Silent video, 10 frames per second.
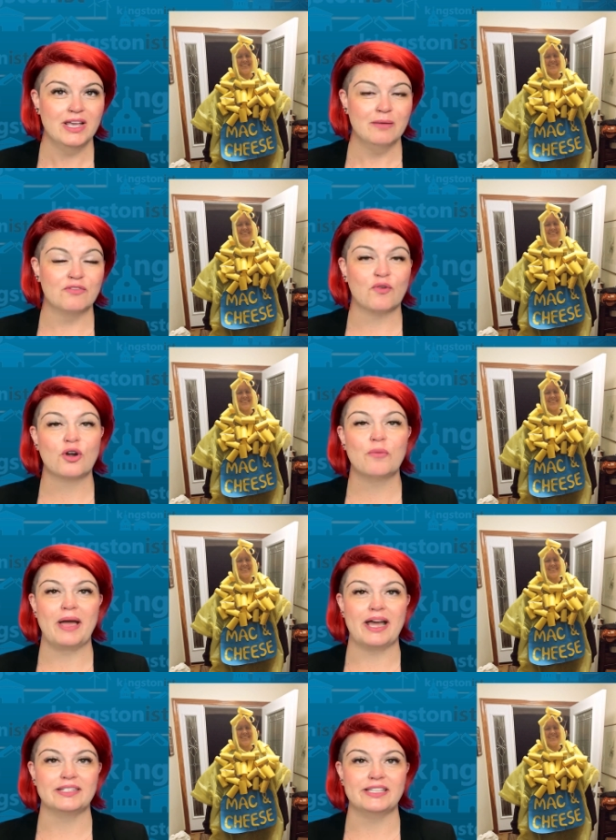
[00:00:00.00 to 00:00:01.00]
Before her
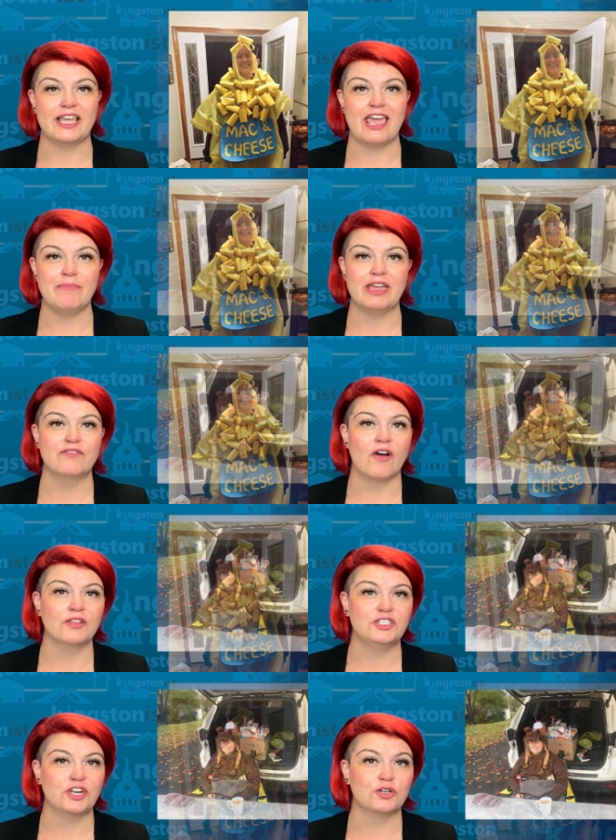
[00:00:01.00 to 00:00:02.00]
passing, Amy had
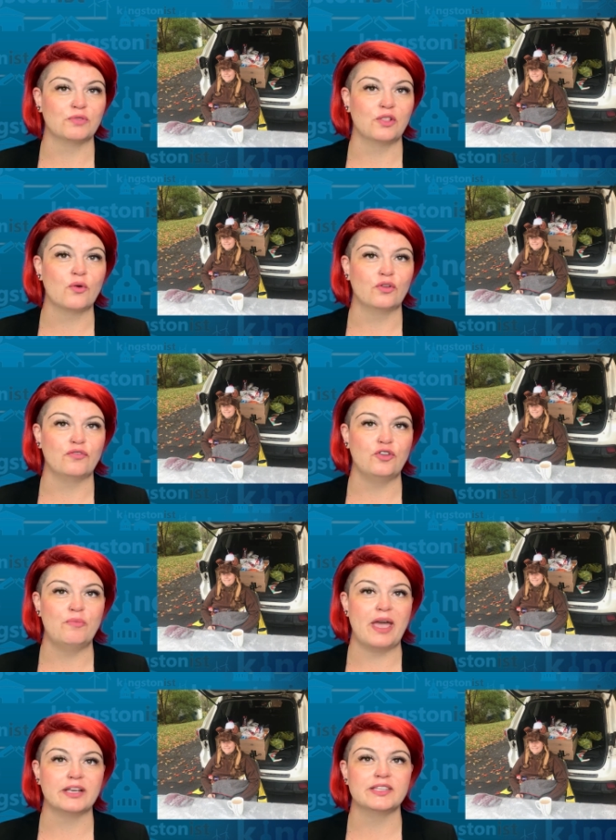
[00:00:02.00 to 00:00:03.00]
volunteered with local food
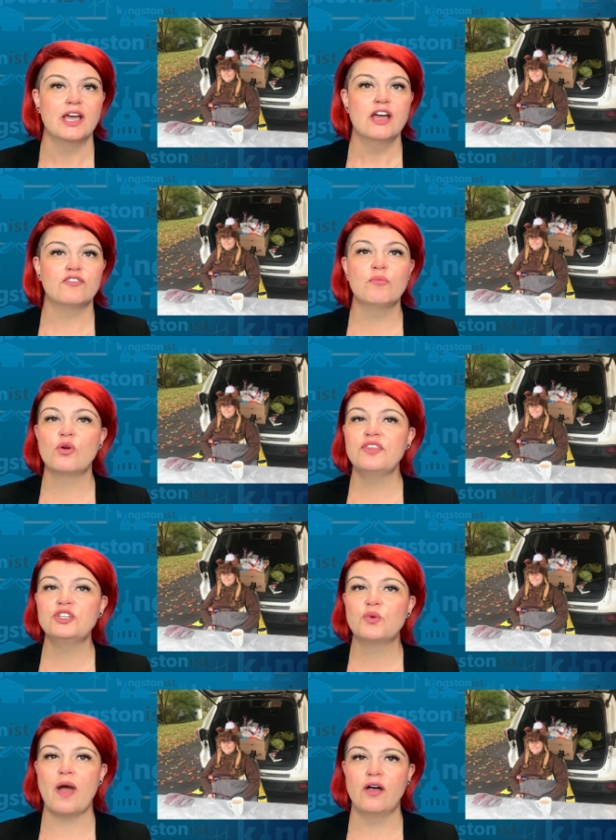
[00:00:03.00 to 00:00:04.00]
banks for more than
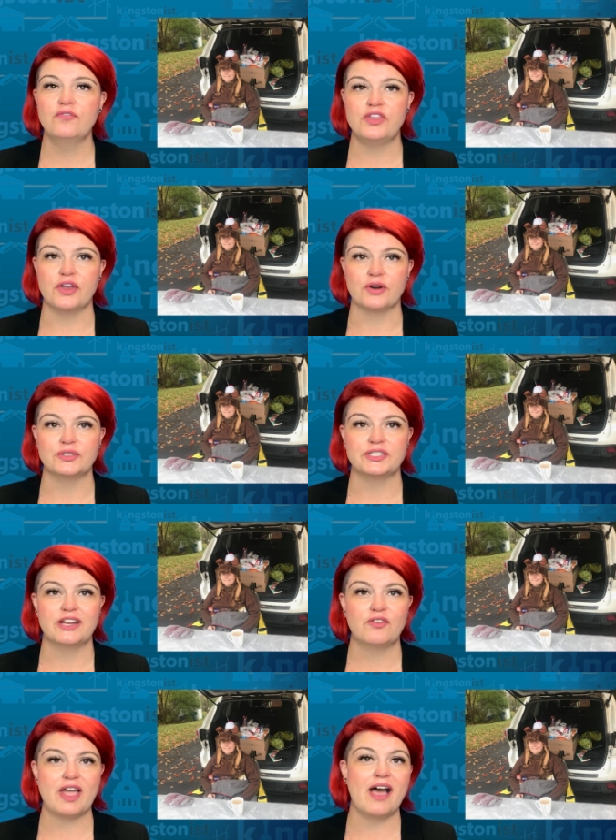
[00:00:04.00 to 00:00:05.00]
12 years, and
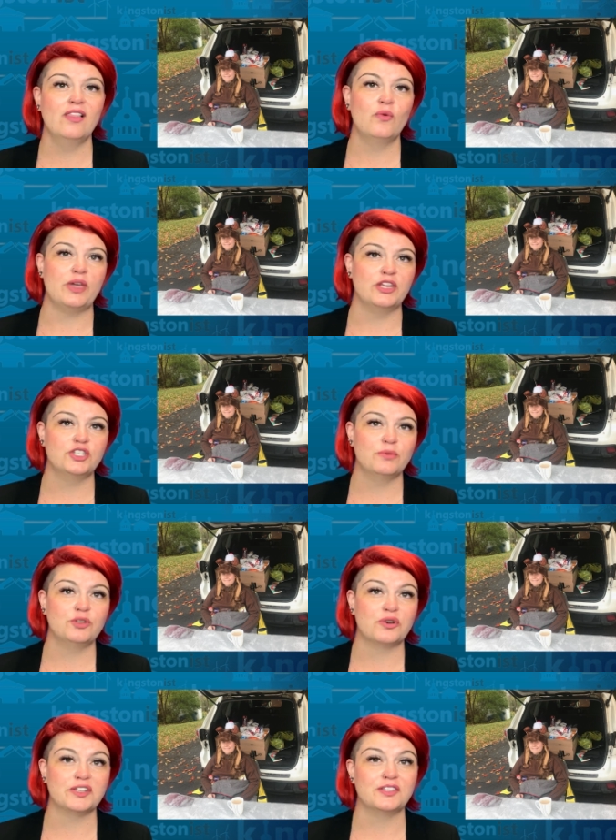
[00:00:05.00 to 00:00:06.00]
every Halloween she would
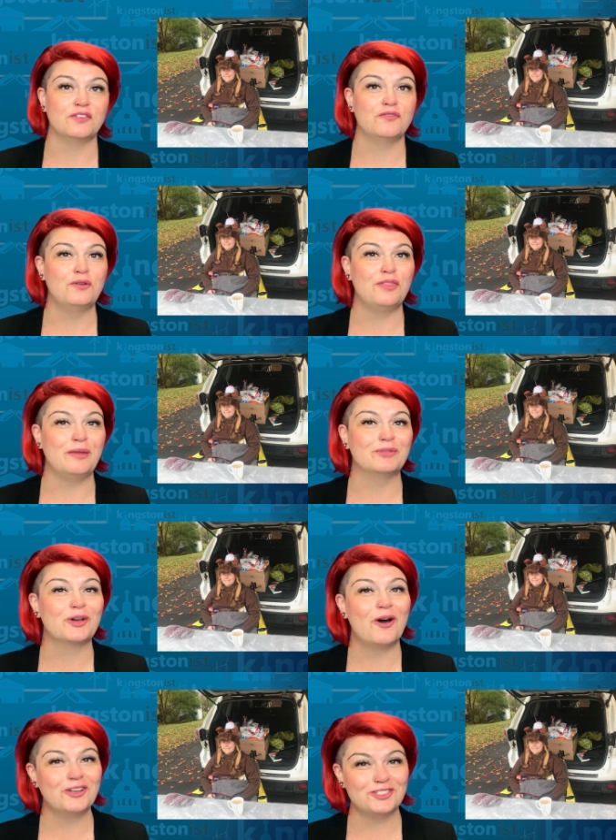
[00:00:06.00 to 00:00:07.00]
dress in a food themed
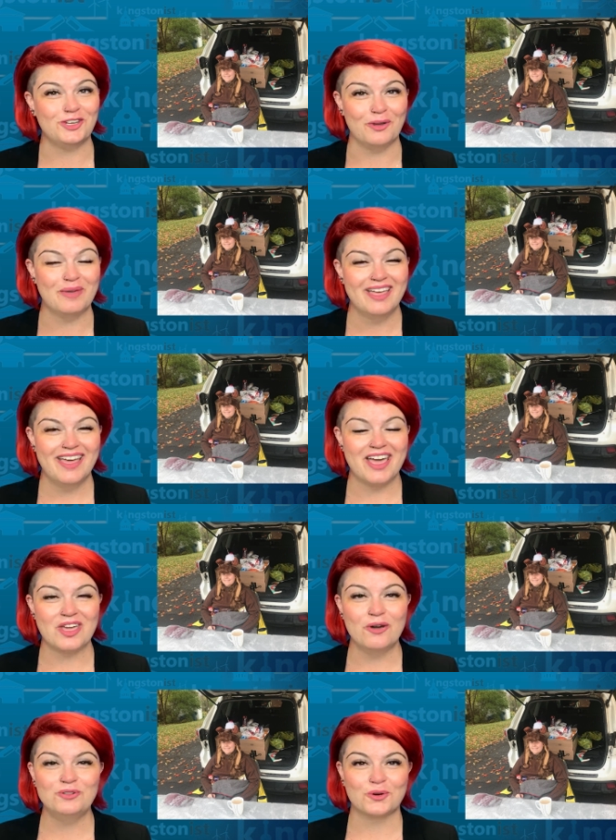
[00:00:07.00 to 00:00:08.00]
costume and
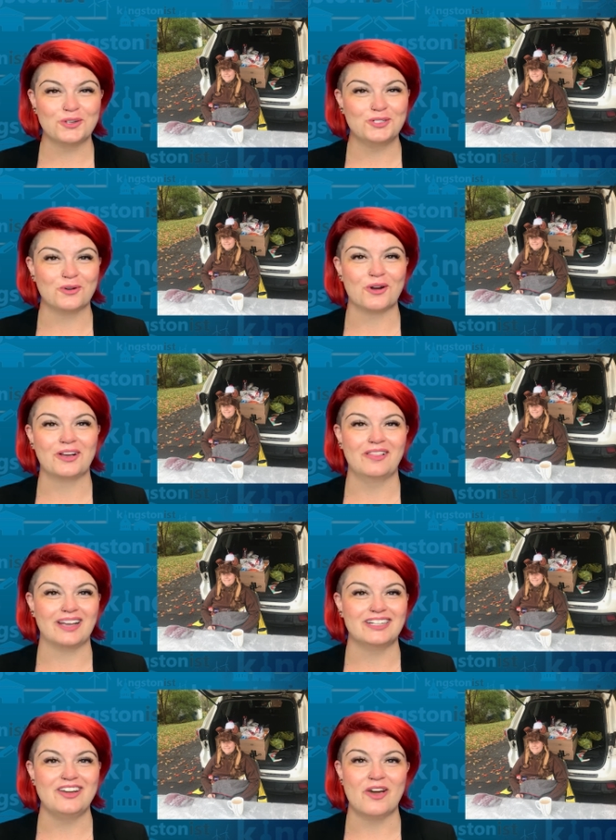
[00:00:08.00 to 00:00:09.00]
go door to door
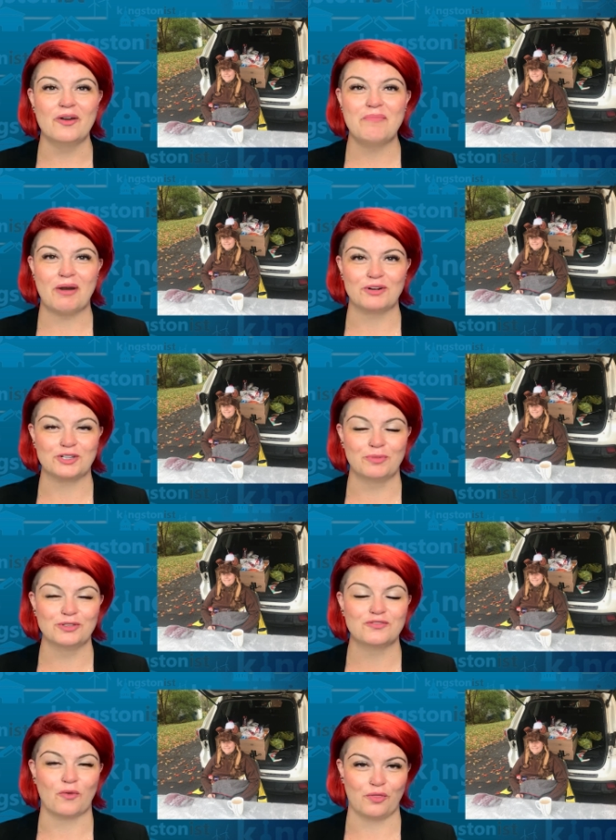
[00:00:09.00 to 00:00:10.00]
collecting non
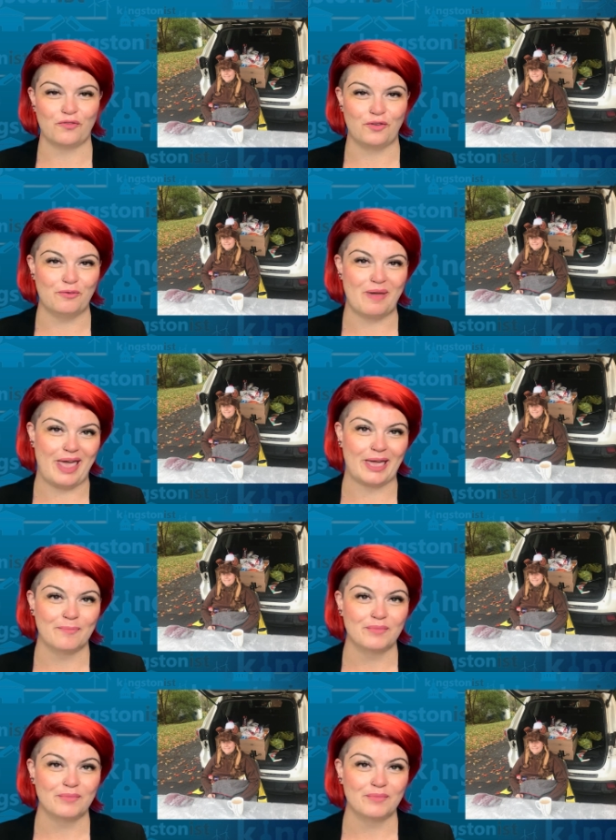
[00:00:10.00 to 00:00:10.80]
perishables for the food bank.